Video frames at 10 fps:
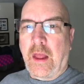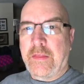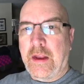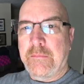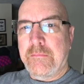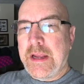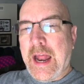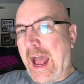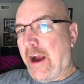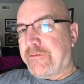And then
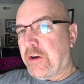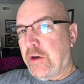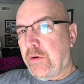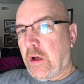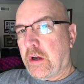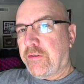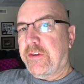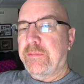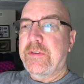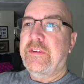mid-afternoon on Christmas